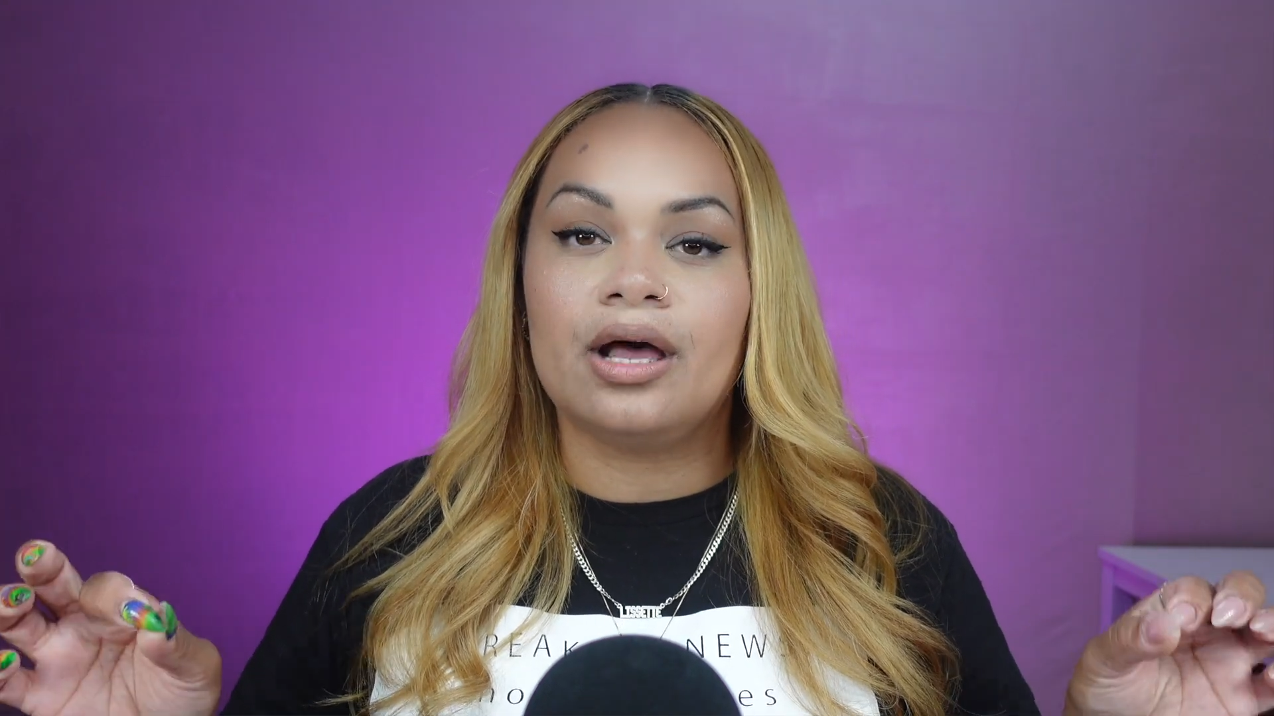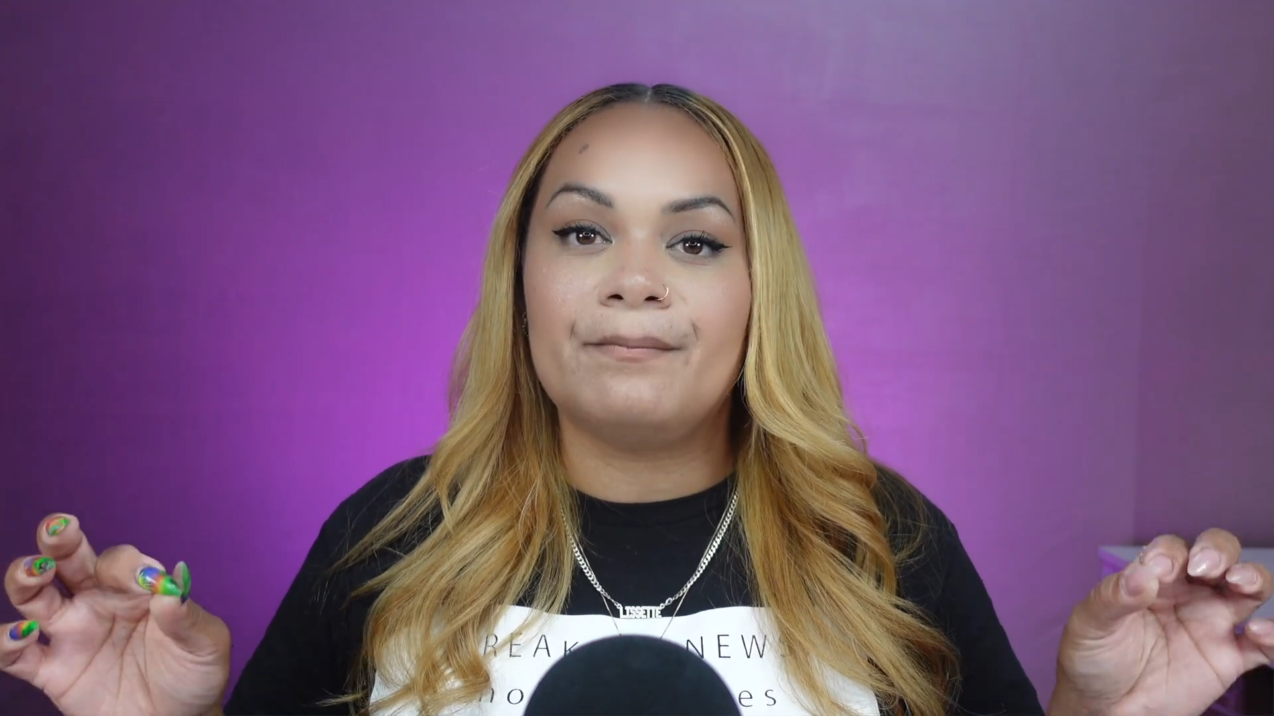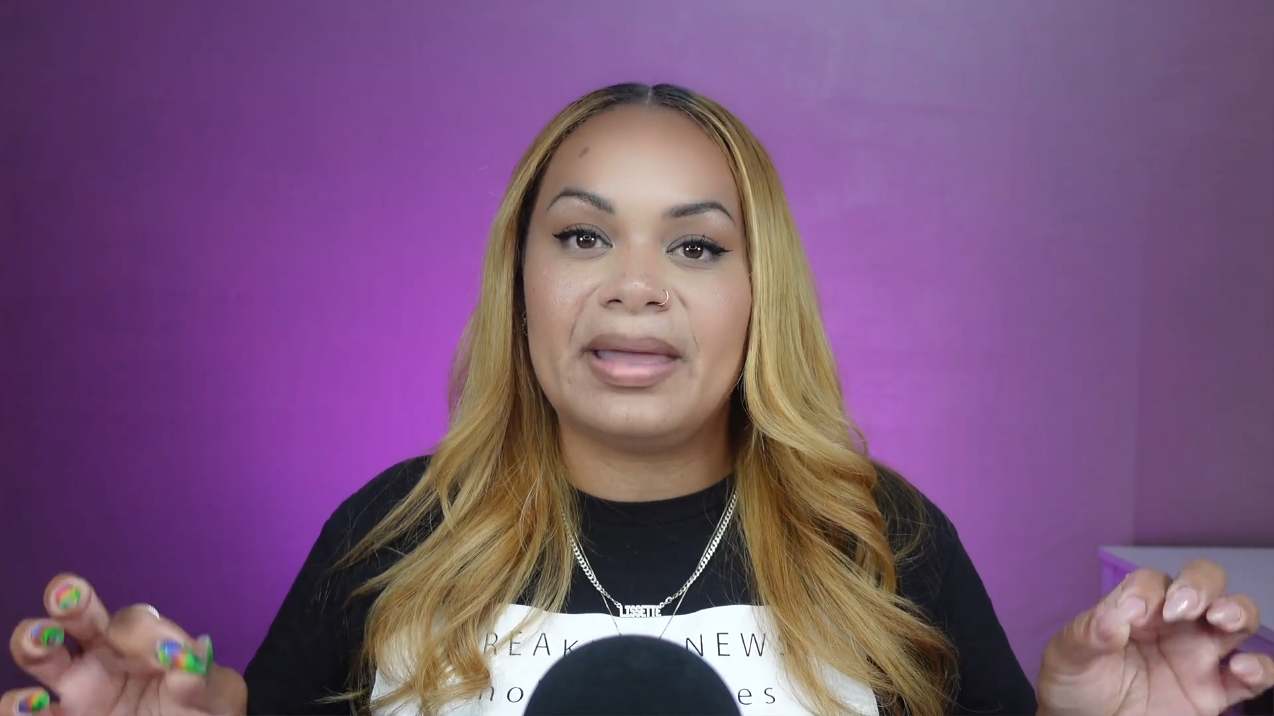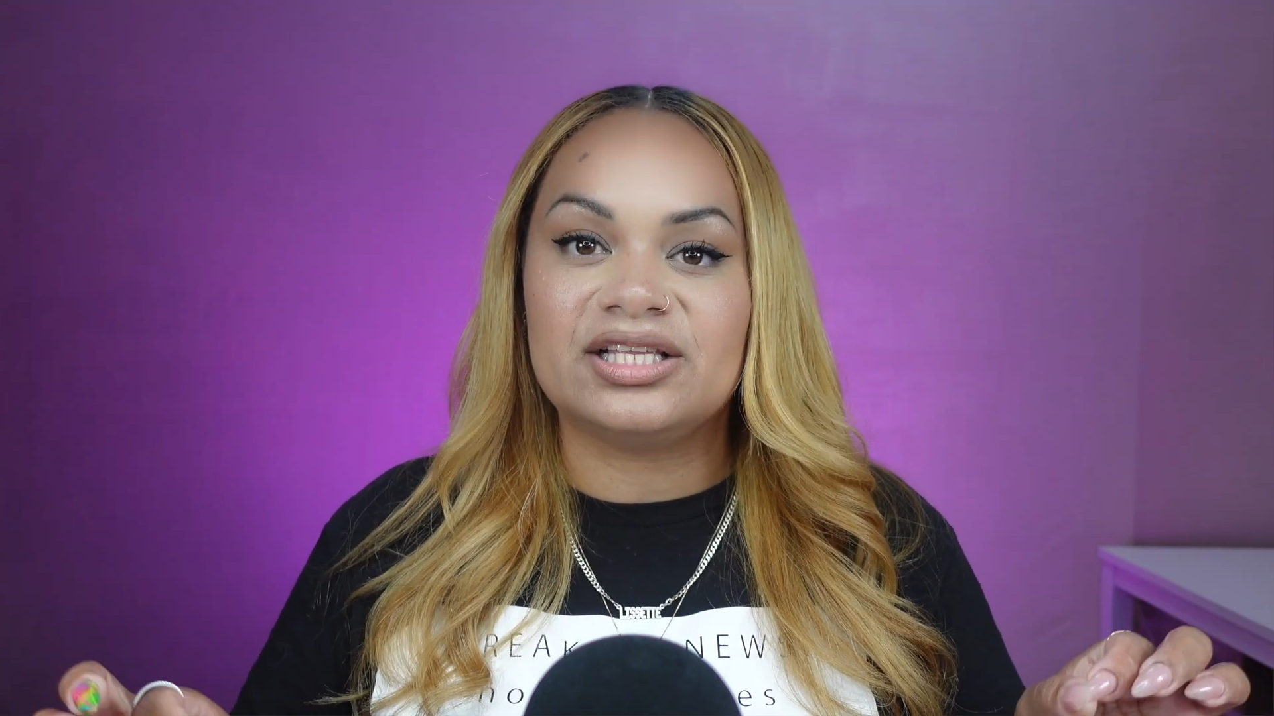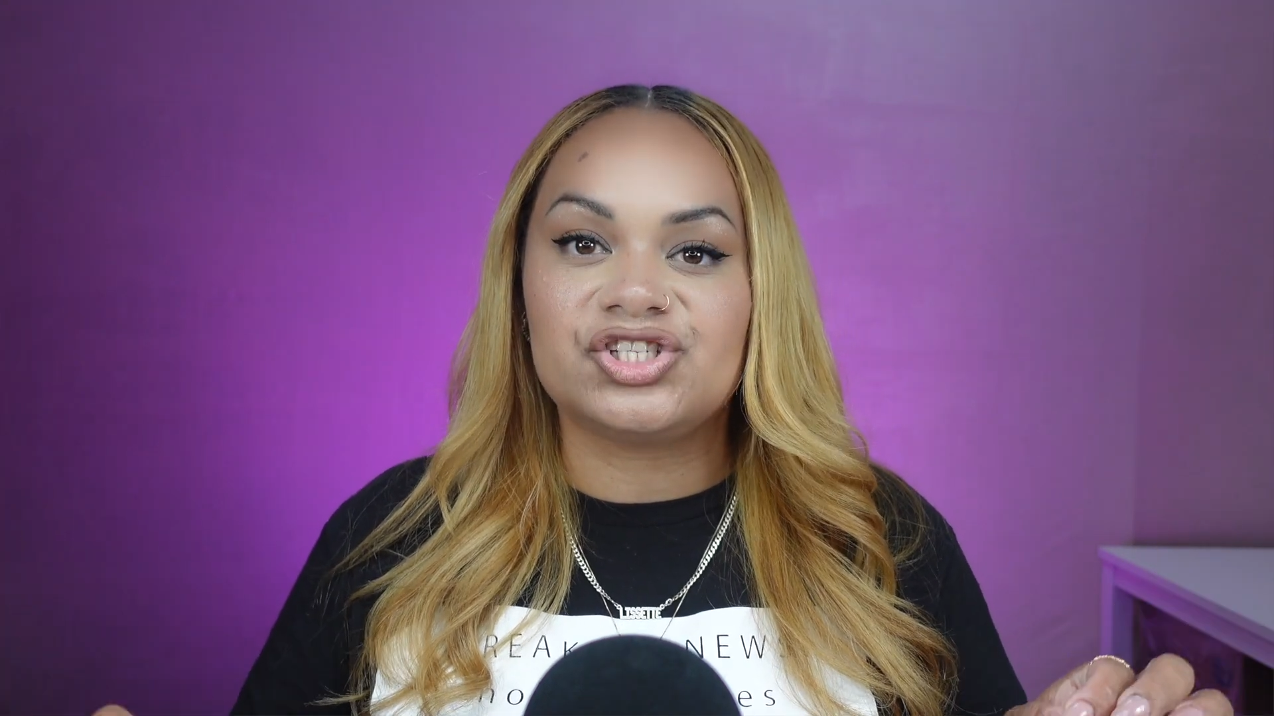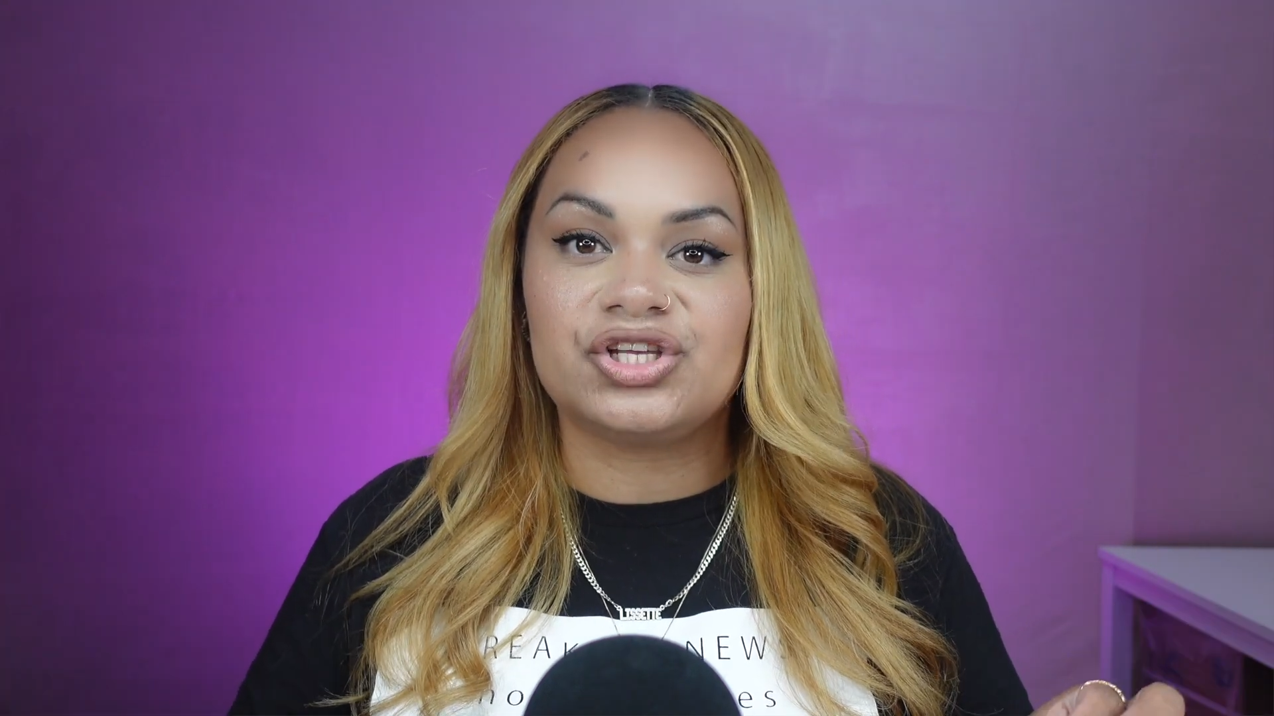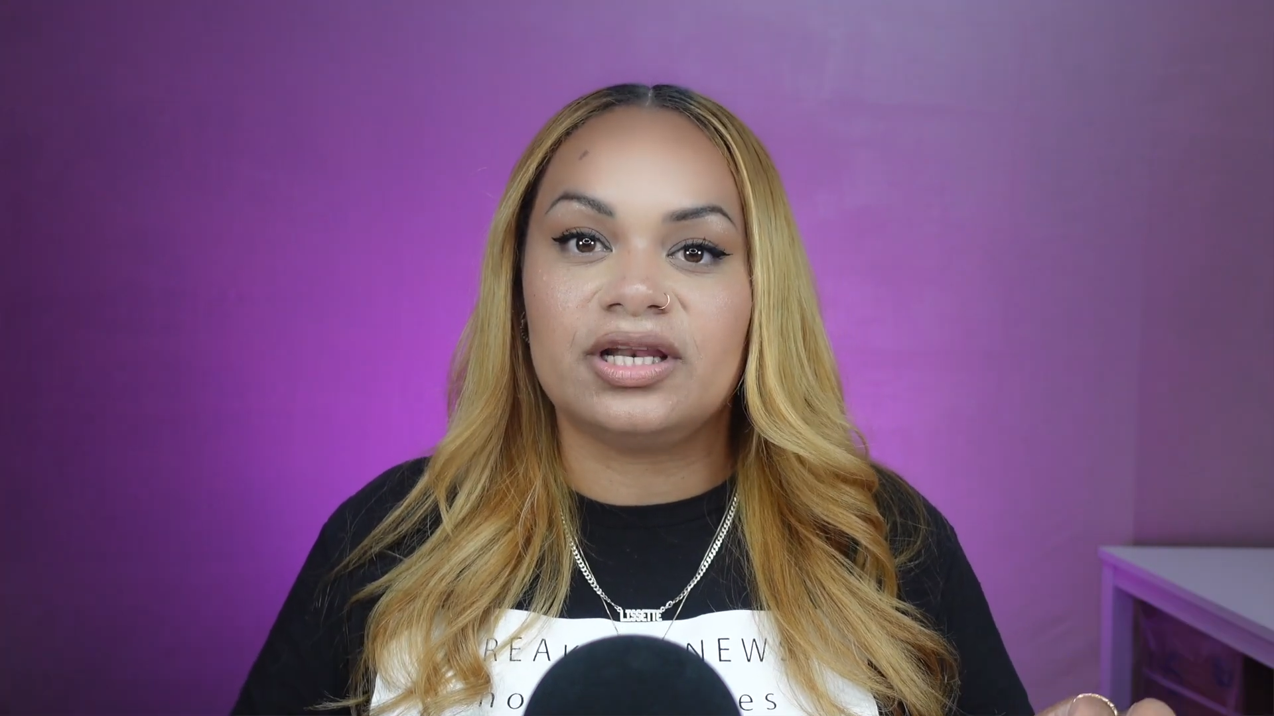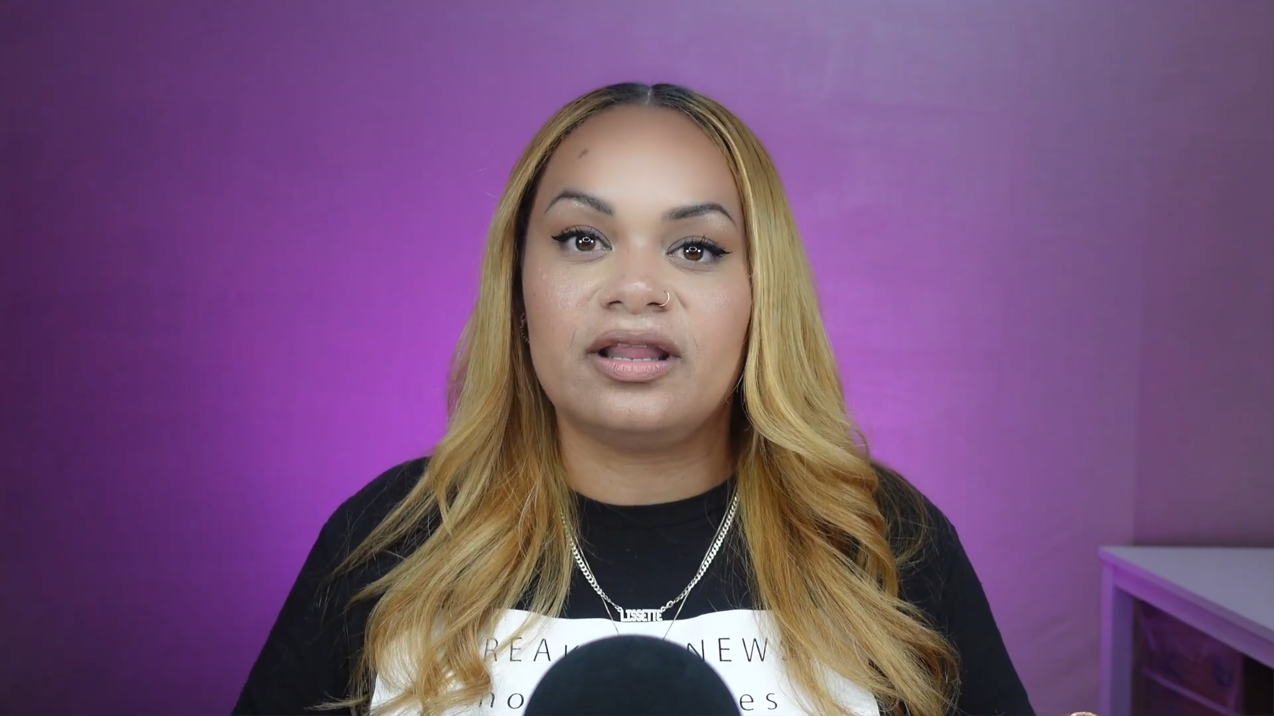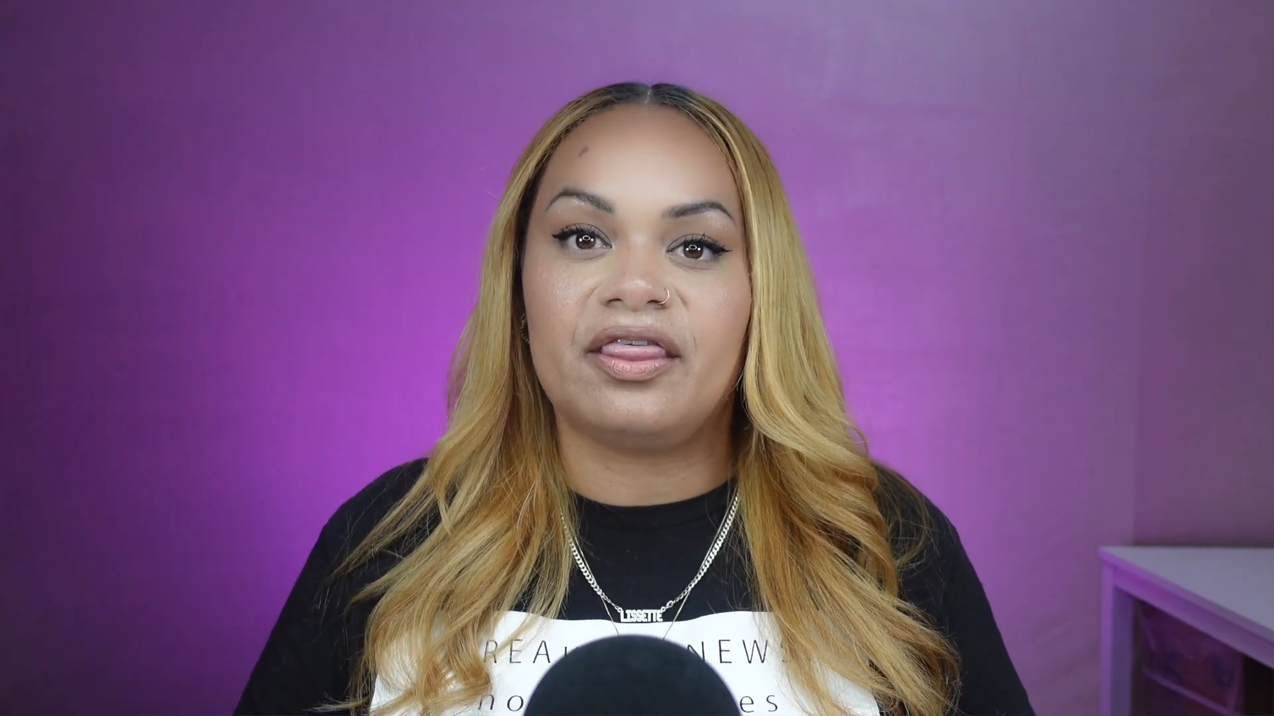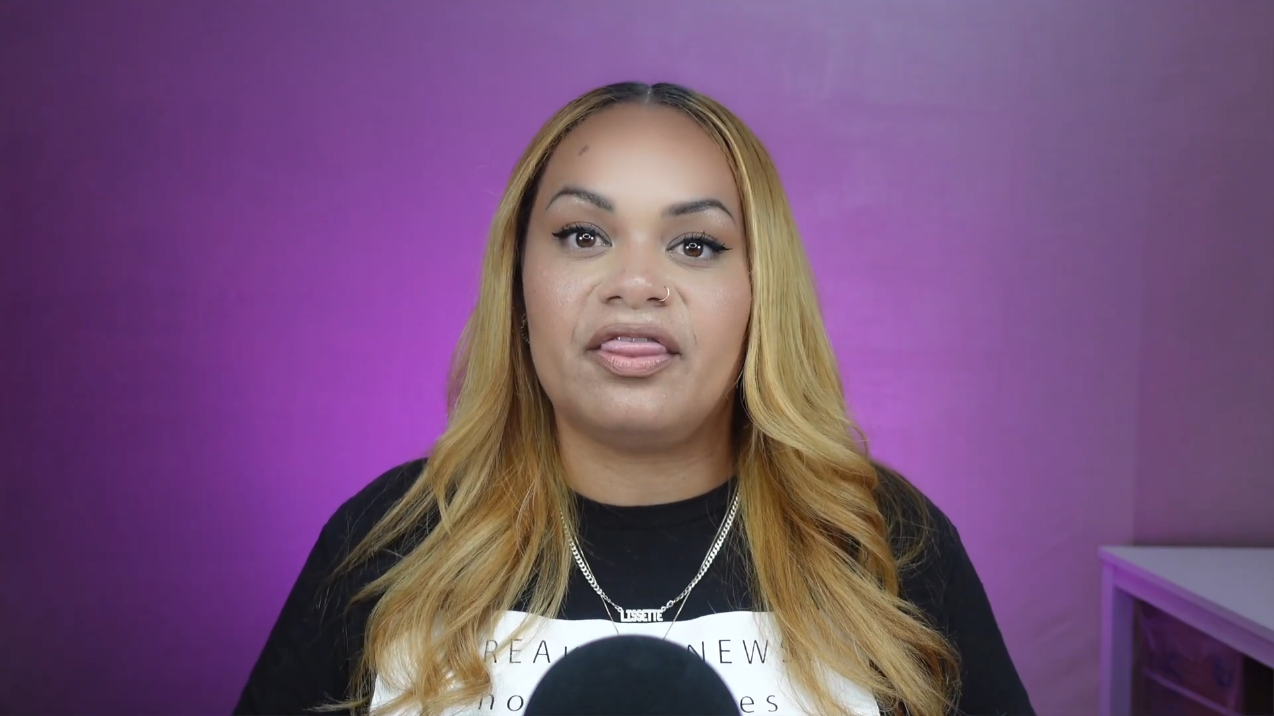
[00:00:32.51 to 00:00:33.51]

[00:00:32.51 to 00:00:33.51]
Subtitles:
mention